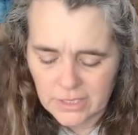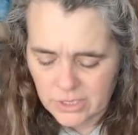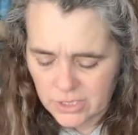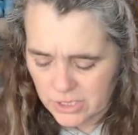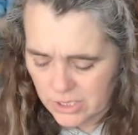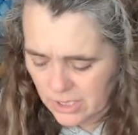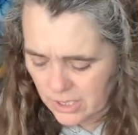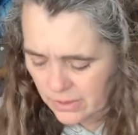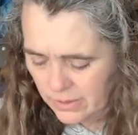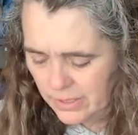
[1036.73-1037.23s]

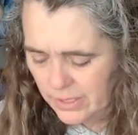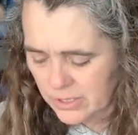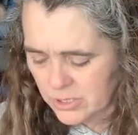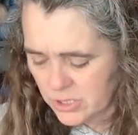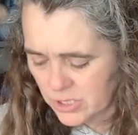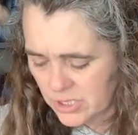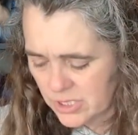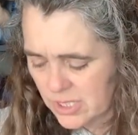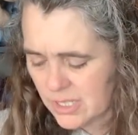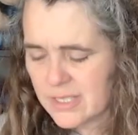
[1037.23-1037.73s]
So it's
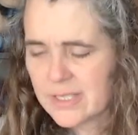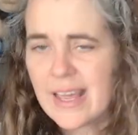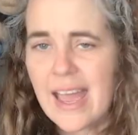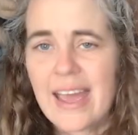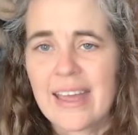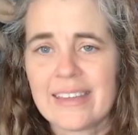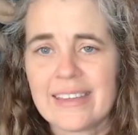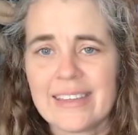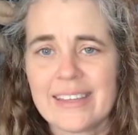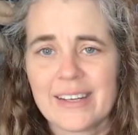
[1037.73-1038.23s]
just a
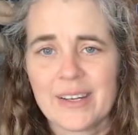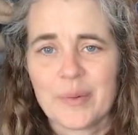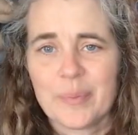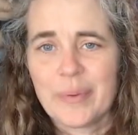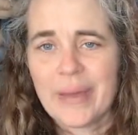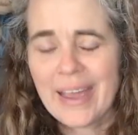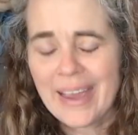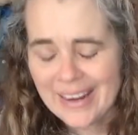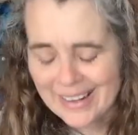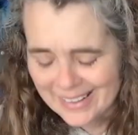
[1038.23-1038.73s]
sad little
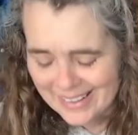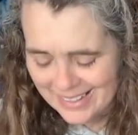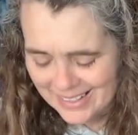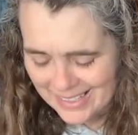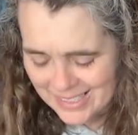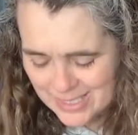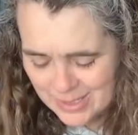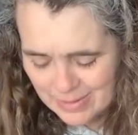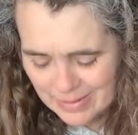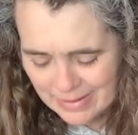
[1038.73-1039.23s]
bag that
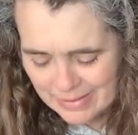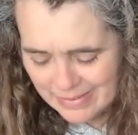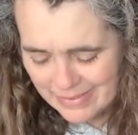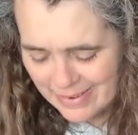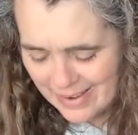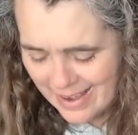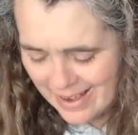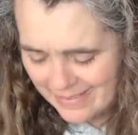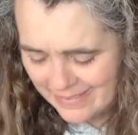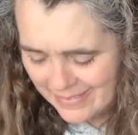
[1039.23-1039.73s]
it's been
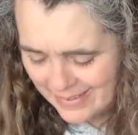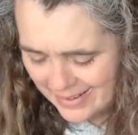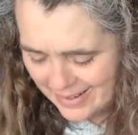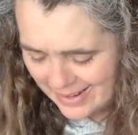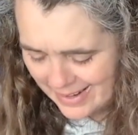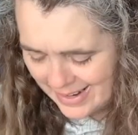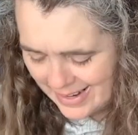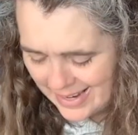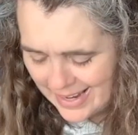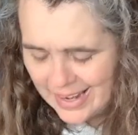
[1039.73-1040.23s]
forever.
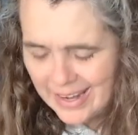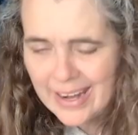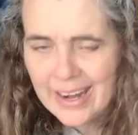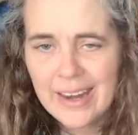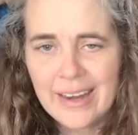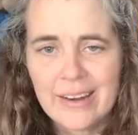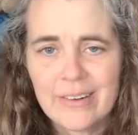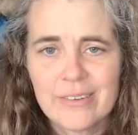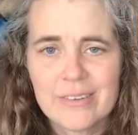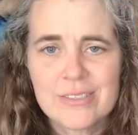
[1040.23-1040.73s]

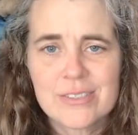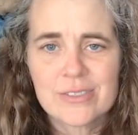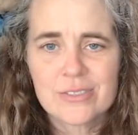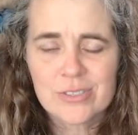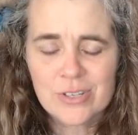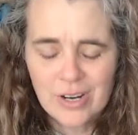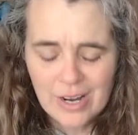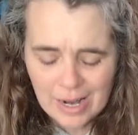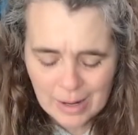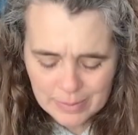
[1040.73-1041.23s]
And it was
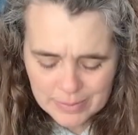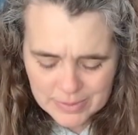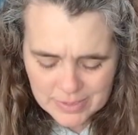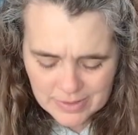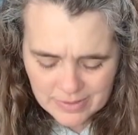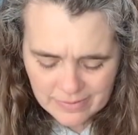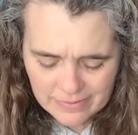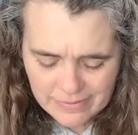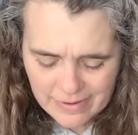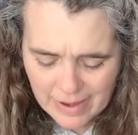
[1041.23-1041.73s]
scraps
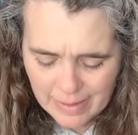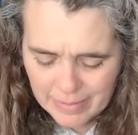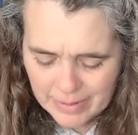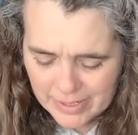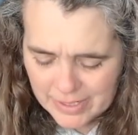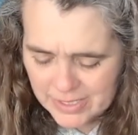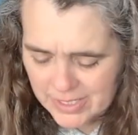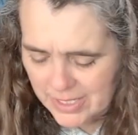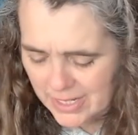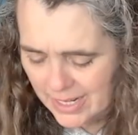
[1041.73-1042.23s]
and
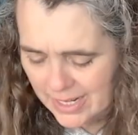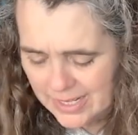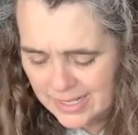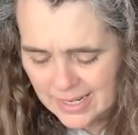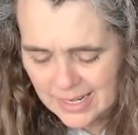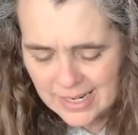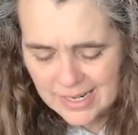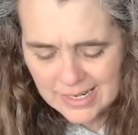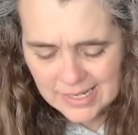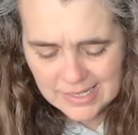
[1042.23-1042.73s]
fabrics that I
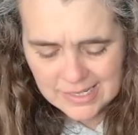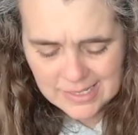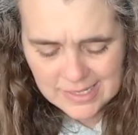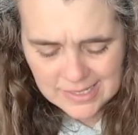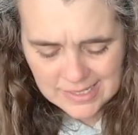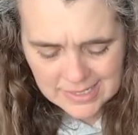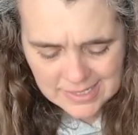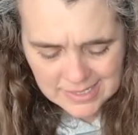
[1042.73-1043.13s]
dyed.